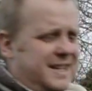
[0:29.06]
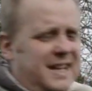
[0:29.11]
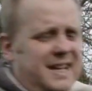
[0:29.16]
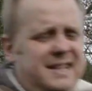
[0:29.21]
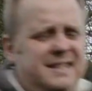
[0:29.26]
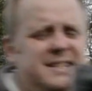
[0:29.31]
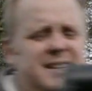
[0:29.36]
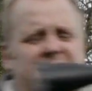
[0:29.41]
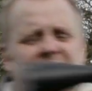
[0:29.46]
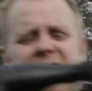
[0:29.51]

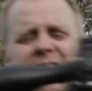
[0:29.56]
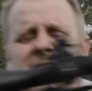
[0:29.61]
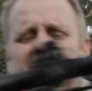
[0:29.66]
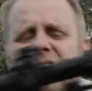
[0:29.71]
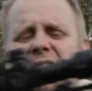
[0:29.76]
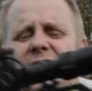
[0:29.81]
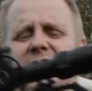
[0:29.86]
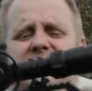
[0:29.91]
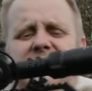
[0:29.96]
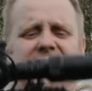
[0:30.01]
is
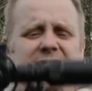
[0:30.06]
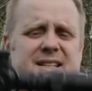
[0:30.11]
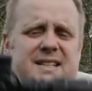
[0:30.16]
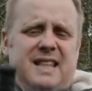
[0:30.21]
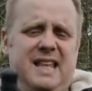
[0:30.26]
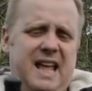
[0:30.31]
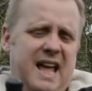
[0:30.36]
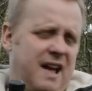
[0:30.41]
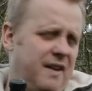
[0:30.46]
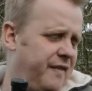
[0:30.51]

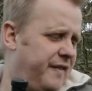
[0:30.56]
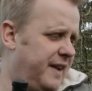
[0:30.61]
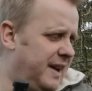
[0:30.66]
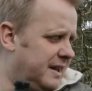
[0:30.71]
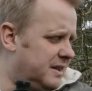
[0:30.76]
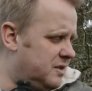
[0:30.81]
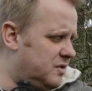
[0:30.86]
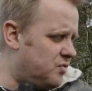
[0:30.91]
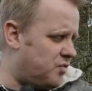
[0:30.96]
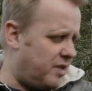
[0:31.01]
the
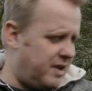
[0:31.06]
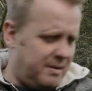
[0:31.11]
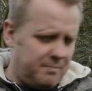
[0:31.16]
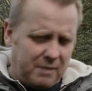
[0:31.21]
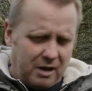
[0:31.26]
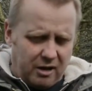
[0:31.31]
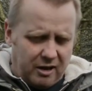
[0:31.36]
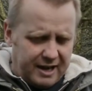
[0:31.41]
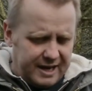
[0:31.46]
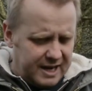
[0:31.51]
FX
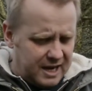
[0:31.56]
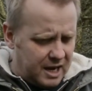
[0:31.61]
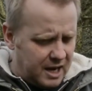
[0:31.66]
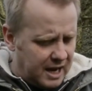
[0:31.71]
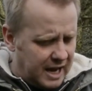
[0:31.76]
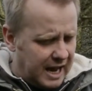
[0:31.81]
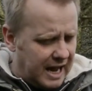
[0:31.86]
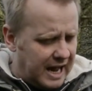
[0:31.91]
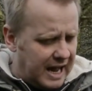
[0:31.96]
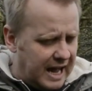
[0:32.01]
Dreamline,
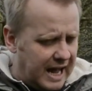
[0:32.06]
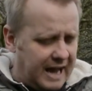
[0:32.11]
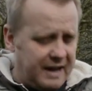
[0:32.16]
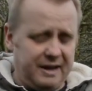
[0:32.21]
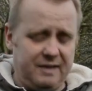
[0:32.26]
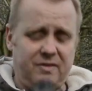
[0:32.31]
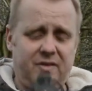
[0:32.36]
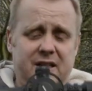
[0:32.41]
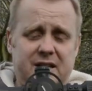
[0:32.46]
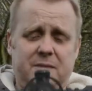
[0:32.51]
and
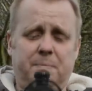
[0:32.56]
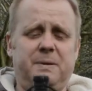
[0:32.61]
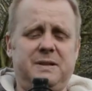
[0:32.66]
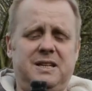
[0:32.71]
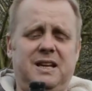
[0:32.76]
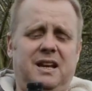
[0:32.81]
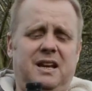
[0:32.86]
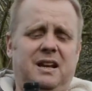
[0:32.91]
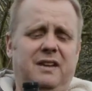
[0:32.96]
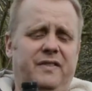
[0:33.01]
in this
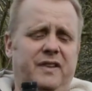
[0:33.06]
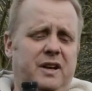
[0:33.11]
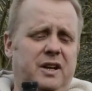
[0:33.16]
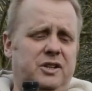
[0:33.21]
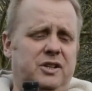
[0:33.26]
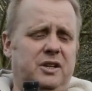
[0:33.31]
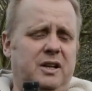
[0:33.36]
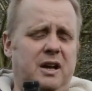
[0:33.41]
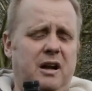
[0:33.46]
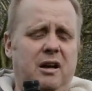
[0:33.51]
particular
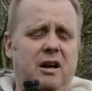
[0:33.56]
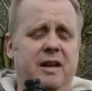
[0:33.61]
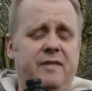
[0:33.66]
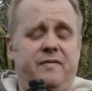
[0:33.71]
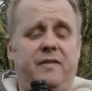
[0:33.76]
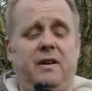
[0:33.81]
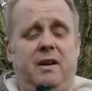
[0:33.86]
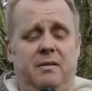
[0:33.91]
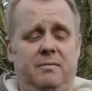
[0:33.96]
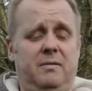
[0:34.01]
version I've